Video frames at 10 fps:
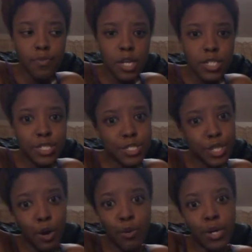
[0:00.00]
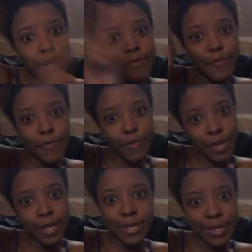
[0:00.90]
so
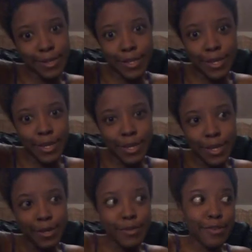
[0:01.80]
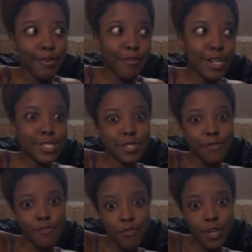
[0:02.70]
conveniently, the rest
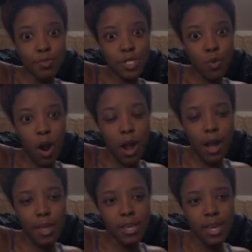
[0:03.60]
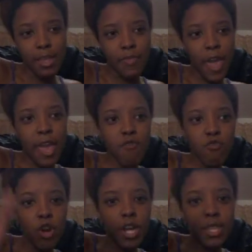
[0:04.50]
of Creep Squad, they
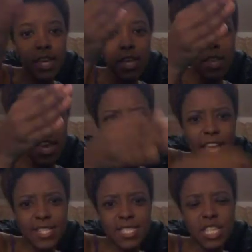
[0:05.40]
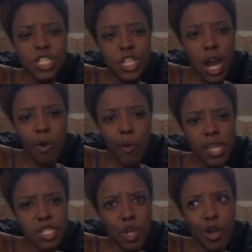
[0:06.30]
running and see
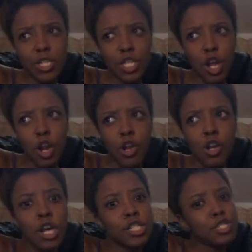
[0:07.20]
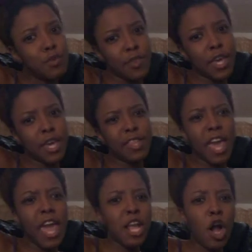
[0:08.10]
Jacquay talking to her. So then
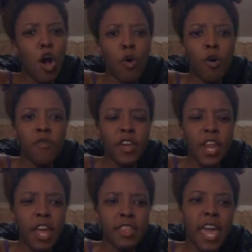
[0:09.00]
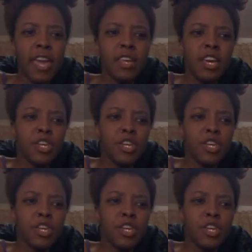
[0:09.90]
they go over there. They,